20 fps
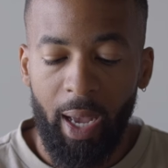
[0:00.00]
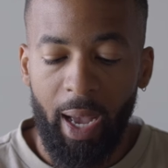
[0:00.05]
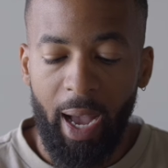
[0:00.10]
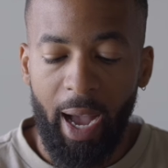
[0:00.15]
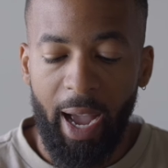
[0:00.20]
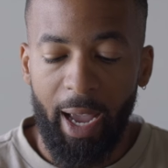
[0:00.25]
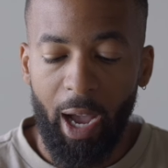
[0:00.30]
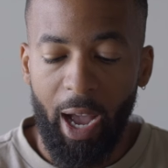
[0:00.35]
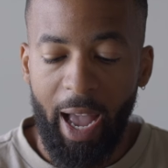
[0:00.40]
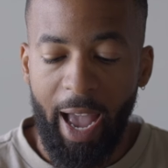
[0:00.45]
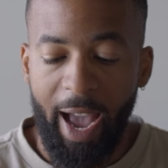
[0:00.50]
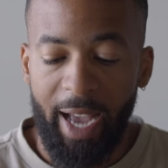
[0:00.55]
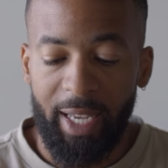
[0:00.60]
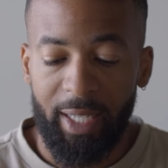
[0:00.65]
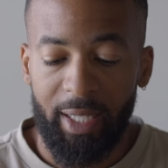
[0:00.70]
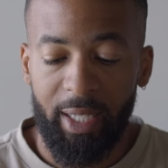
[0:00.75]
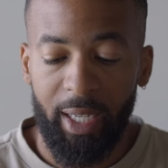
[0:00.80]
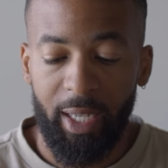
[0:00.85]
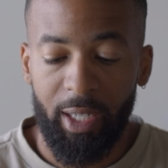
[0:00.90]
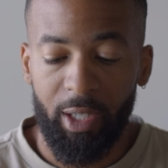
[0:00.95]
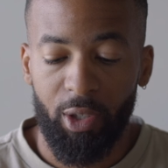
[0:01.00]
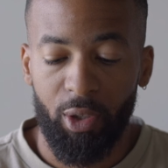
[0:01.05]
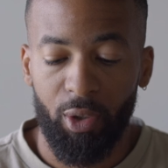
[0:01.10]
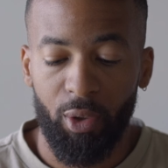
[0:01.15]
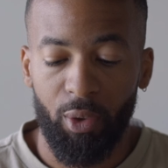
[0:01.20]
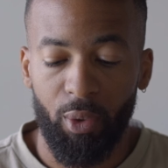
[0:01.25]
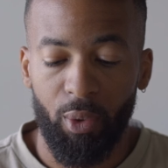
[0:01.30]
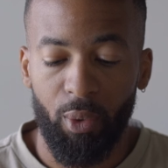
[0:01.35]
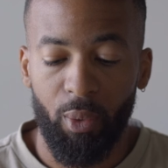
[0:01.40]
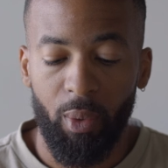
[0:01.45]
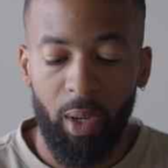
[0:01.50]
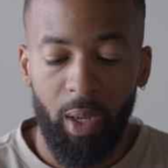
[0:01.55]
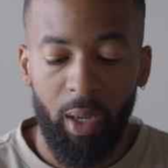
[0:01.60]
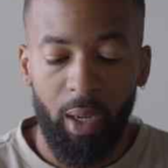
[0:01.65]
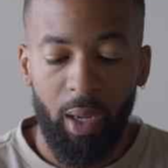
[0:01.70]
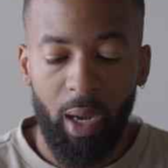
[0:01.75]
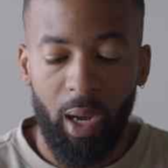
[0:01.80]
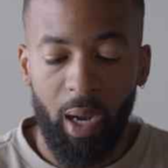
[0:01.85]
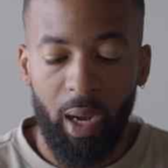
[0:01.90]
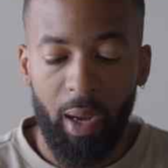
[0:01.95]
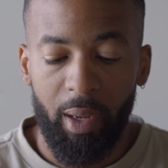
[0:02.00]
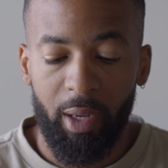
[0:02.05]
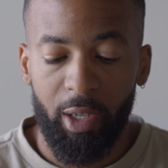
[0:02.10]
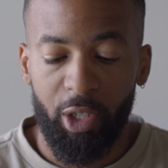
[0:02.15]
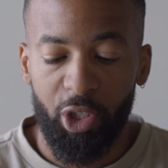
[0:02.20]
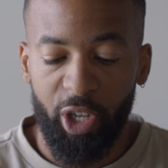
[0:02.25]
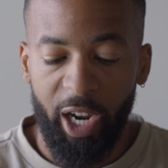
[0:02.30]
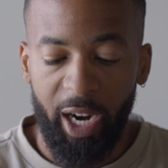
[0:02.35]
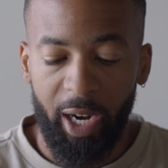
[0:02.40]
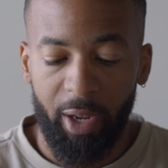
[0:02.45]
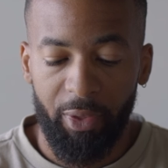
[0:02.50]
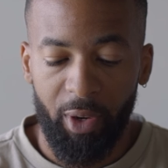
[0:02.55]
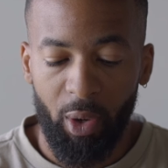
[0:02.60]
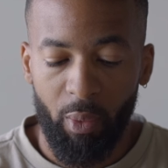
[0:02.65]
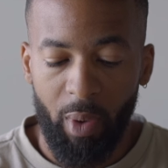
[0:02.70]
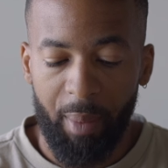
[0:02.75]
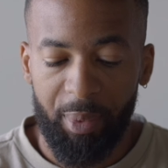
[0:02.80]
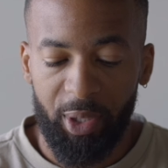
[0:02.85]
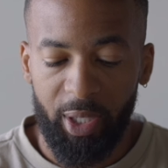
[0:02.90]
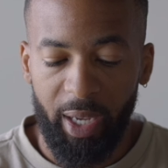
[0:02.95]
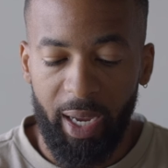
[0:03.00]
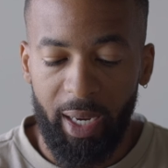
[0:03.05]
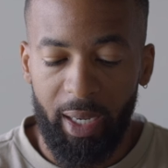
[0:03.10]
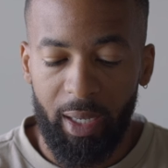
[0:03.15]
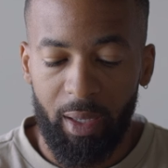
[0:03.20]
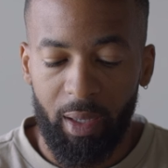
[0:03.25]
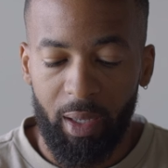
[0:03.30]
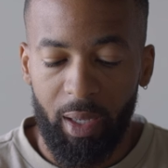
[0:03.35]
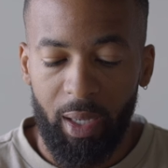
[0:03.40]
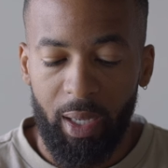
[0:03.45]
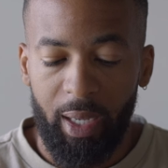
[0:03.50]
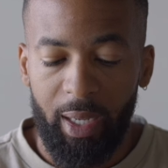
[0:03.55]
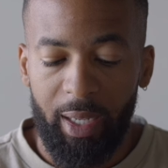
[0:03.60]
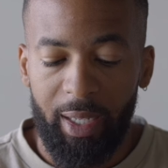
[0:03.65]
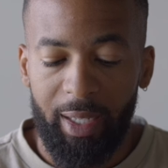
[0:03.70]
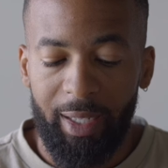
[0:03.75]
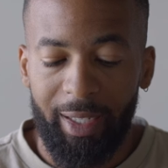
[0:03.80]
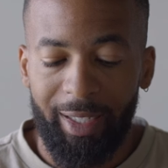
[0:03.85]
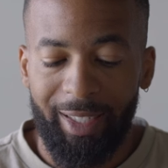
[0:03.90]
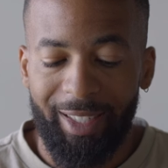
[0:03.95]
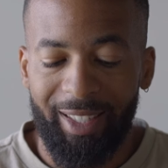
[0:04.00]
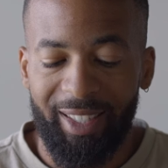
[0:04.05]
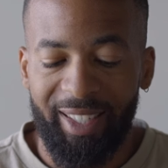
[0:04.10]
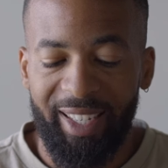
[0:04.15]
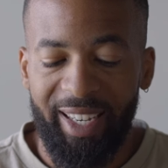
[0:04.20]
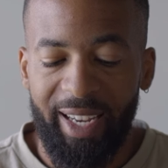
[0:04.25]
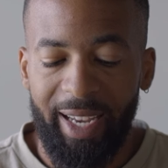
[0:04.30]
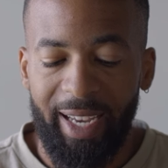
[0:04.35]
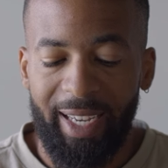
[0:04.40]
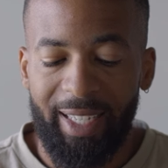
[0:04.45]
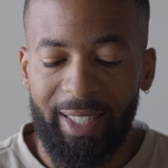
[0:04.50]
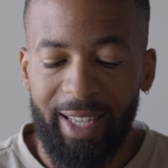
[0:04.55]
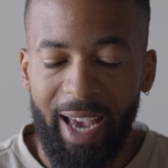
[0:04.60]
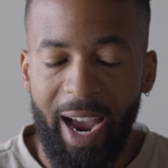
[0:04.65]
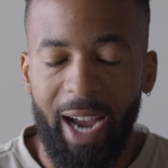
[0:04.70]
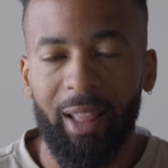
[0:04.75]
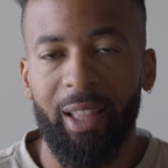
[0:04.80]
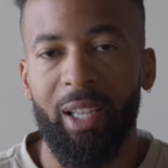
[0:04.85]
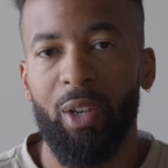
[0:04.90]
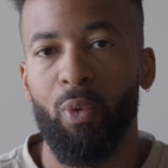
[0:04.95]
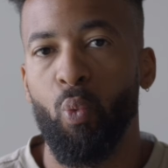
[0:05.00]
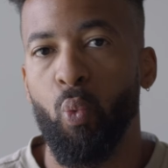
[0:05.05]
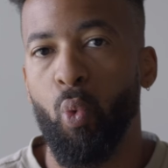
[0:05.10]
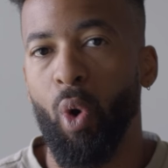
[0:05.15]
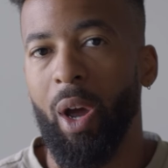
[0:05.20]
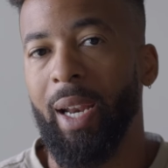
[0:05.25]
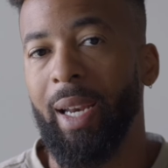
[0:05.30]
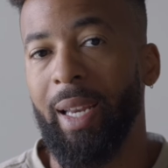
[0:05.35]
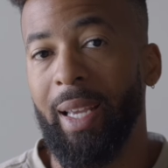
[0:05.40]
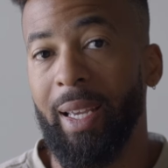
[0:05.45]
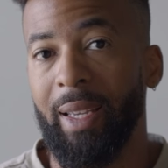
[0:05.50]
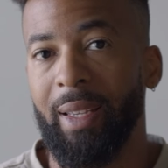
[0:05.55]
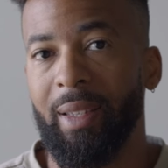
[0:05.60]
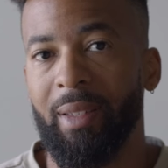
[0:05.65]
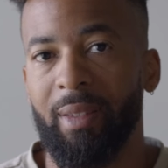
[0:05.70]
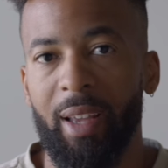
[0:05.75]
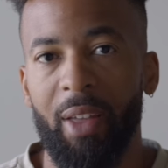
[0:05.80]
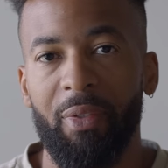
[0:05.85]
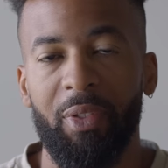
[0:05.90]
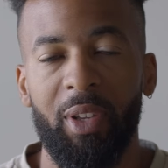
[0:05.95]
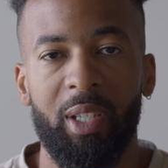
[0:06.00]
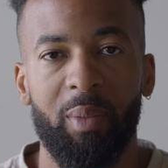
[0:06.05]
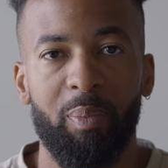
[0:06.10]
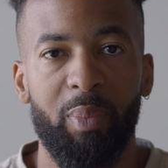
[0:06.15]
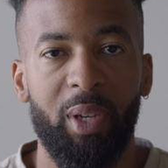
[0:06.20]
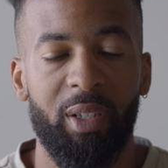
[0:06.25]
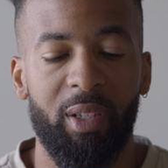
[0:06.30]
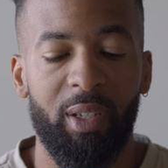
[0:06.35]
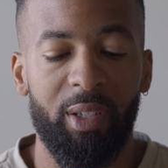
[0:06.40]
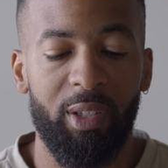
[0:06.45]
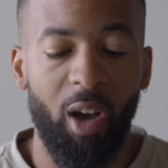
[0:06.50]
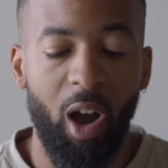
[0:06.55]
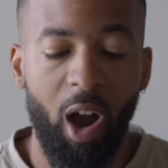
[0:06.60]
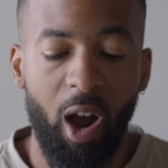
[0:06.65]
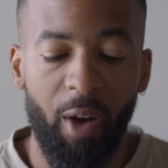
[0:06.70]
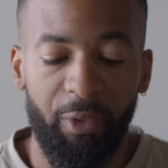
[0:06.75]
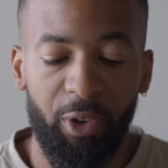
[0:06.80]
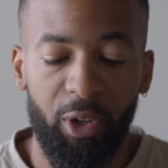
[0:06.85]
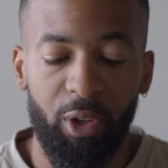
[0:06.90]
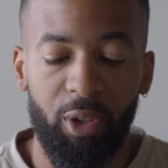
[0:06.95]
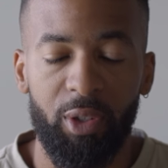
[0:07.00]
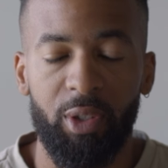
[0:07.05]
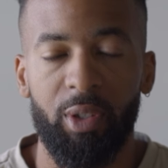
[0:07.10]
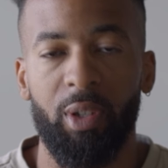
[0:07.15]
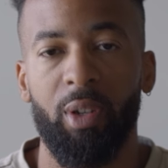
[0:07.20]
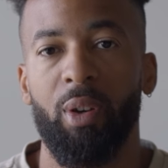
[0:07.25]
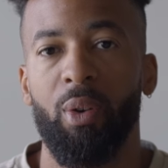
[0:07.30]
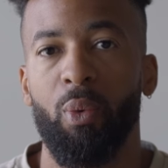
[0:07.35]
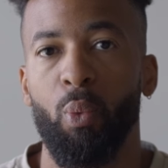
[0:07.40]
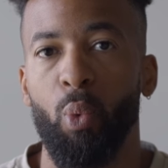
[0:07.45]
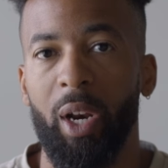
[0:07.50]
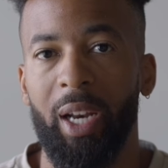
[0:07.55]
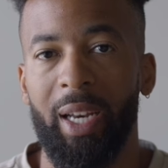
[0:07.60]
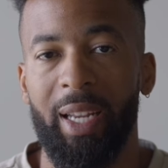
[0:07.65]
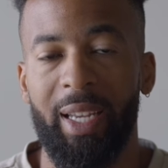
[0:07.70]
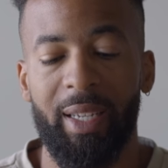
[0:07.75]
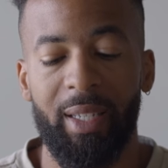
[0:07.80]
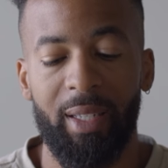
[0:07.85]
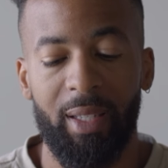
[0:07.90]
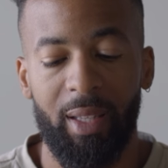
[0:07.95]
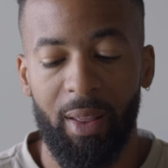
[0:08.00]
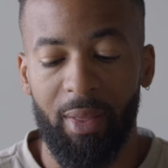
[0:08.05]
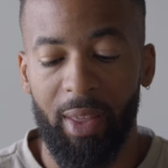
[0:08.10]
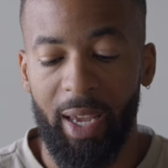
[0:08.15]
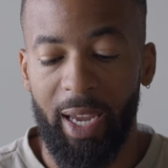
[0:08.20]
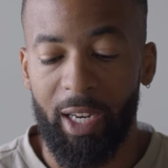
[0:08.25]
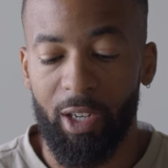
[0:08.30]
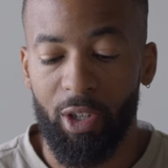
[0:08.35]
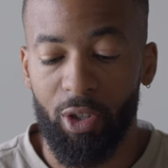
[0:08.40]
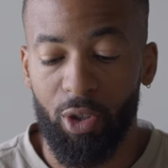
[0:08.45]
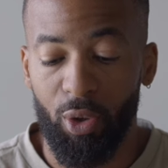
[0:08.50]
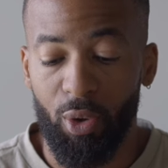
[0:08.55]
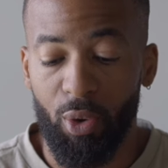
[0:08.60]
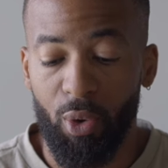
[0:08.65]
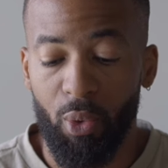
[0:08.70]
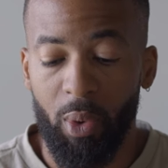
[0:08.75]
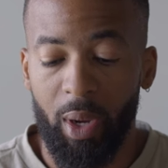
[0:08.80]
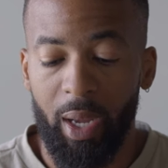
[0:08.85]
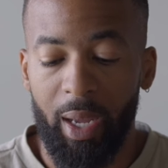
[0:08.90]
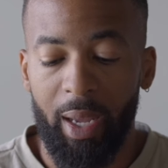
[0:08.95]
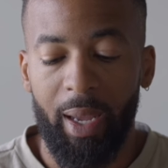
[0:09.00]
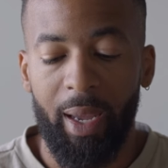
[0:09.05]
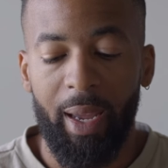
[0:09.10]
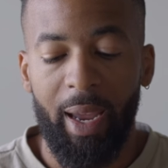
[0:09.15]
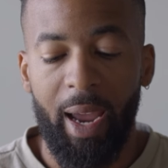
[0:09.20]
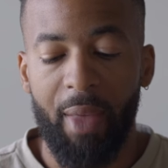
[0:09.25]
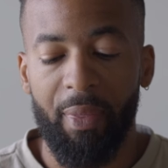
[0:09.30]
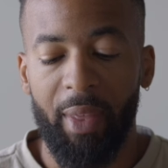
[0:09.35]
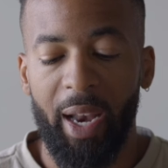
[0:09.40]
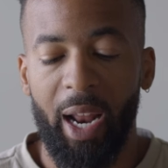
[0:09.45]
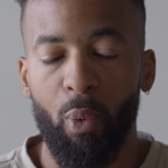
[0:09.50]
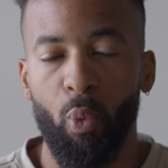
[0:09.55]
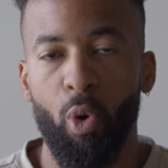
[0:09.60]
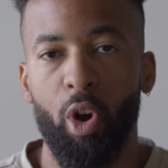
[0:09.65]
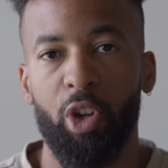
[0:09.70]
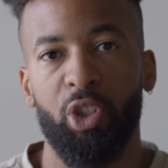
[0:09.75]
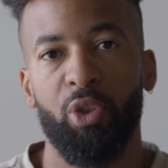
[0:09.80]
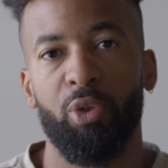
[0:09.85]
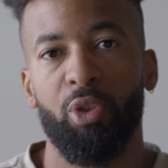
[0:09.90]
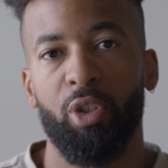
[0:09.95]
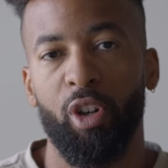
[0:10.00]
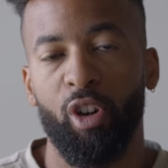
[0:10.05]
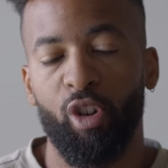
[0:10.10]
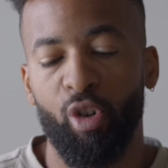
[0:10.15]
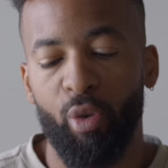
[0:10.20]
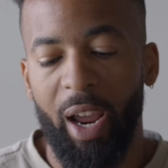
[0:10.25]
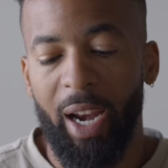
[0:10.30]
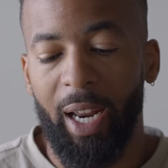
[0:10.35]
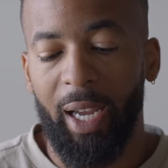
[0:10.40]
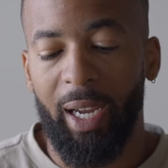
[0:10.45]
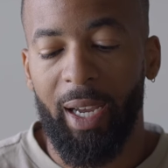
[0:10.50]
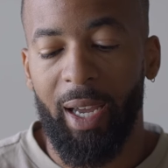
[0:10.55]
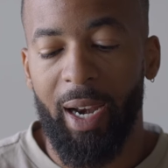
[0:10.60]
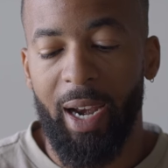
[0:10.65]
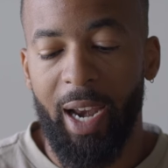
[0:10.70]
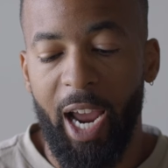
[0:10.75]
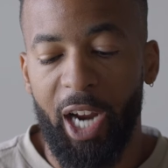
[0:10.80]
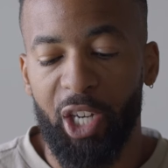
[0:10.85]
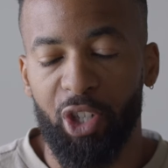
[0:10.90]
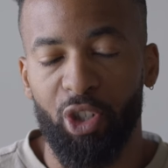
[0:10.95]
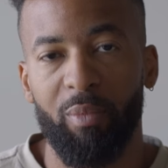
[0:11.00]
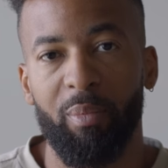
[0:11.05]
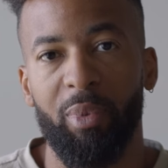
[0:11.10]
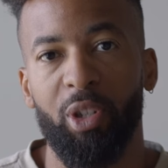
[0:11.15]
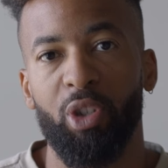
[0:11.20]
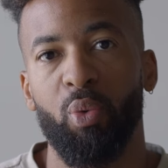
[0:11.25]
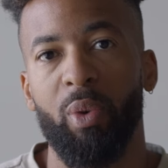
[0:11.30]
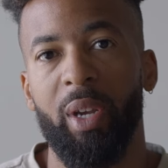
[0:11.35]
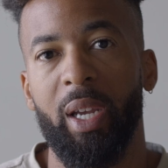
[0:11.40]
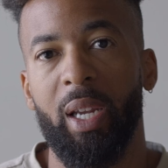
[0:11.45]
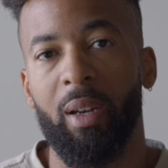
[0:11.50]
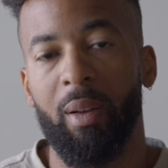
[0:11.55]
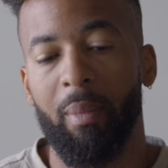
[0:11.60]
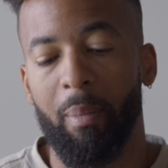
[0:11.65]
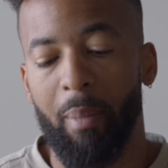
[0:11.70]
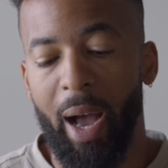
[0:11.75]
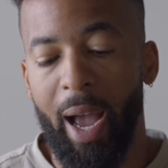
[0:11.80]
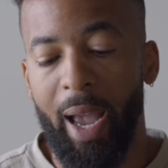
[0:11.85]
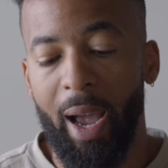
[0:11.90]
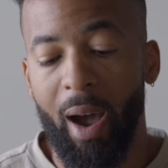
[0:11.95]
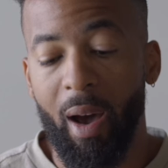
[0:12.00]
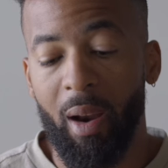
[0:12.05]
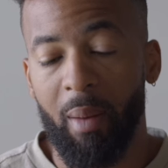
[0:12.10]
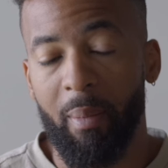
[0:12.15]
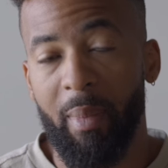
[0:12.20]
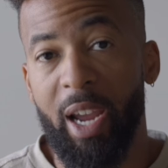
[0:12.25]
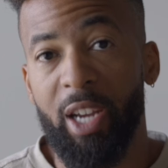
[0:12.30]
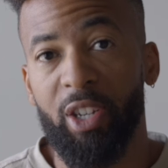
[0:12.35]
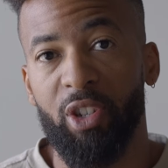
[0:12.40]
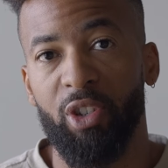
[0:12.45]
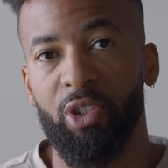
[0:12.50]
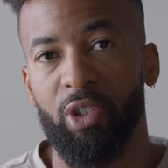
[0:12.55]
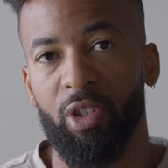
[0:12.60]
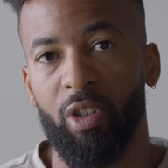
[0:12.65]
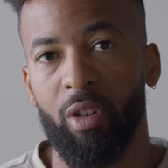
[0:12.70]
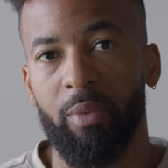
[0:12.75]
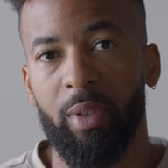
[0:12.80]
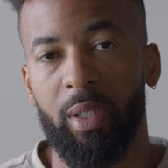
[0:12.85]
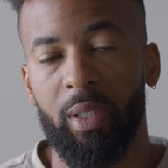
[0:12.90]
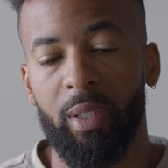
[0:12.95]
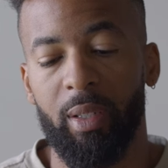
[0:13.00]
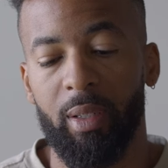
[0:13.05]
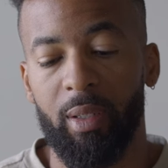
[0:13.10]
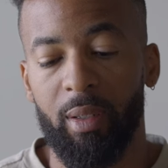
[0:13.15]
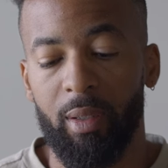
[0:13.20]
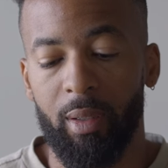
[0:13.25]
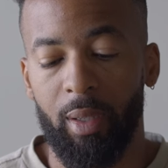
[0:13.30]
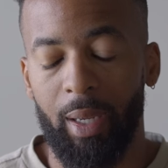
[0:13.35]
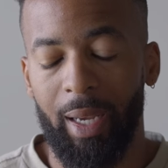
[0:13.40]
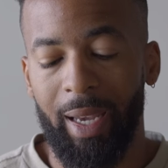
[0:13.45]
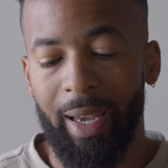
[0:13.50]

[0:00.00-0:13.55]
I asked it to check their website, see exactly what it is that this business offers, what it is they do, and then I want you to create a connection between my automation services